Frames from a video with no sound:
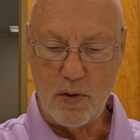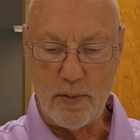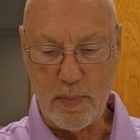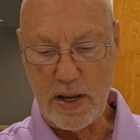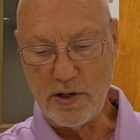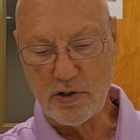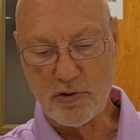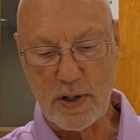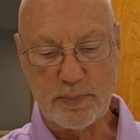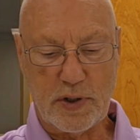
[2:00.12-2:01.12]
or
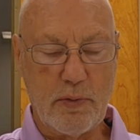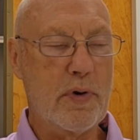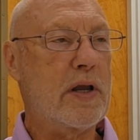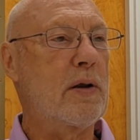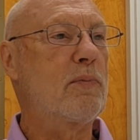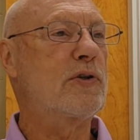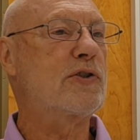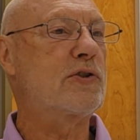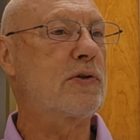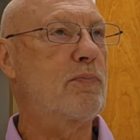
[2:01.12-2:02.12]
manuscripts that we can
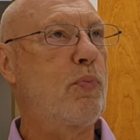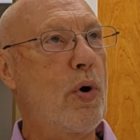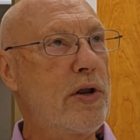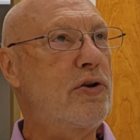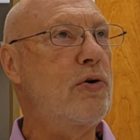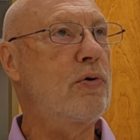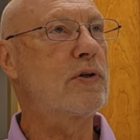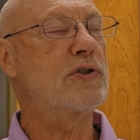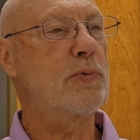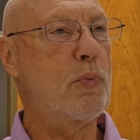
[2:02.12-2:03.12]
point to
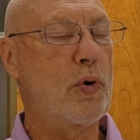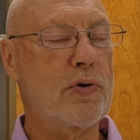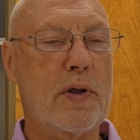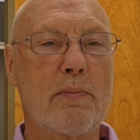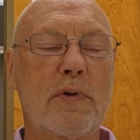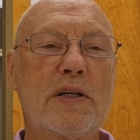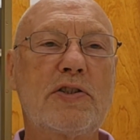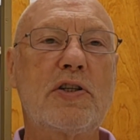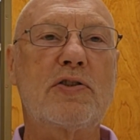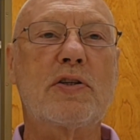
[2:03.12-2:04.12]
support them.
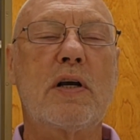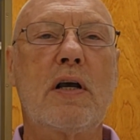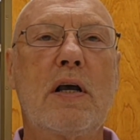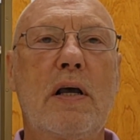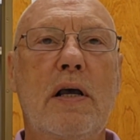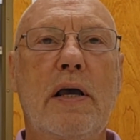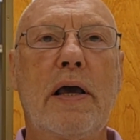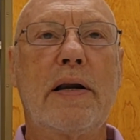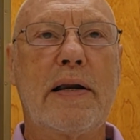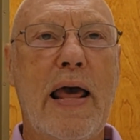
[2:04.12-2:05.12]
This is
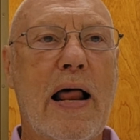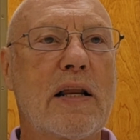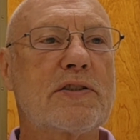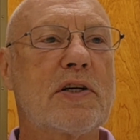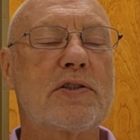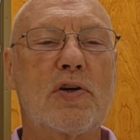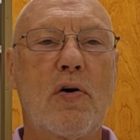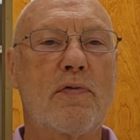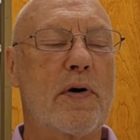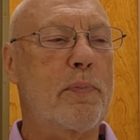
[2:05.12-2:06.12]
an analysis
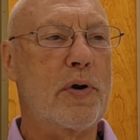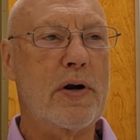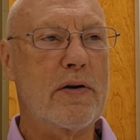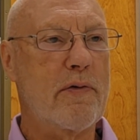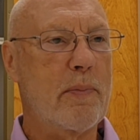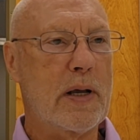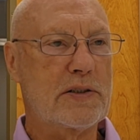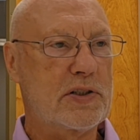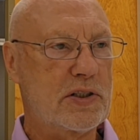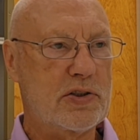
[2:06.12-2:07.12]
over a period of
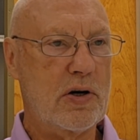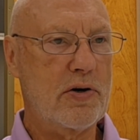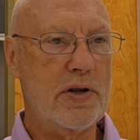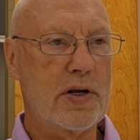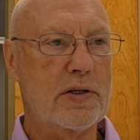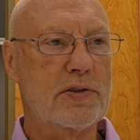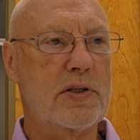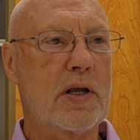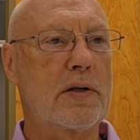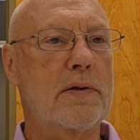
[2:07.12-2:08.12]
about 600 years
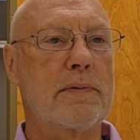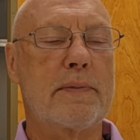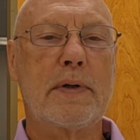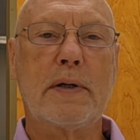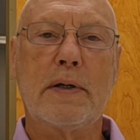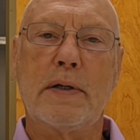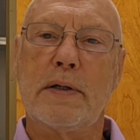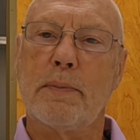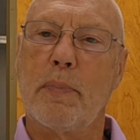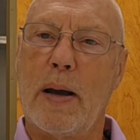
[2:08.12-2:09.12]
that
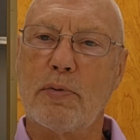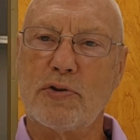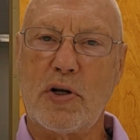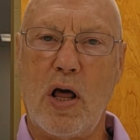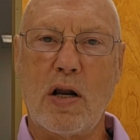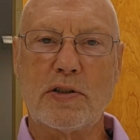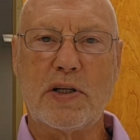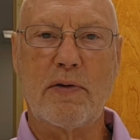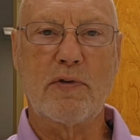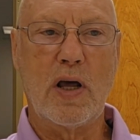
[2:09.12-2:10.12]
Bible scholars
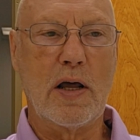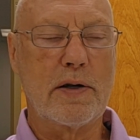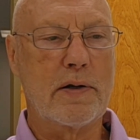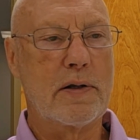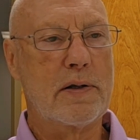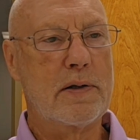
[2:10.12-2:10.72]
have done.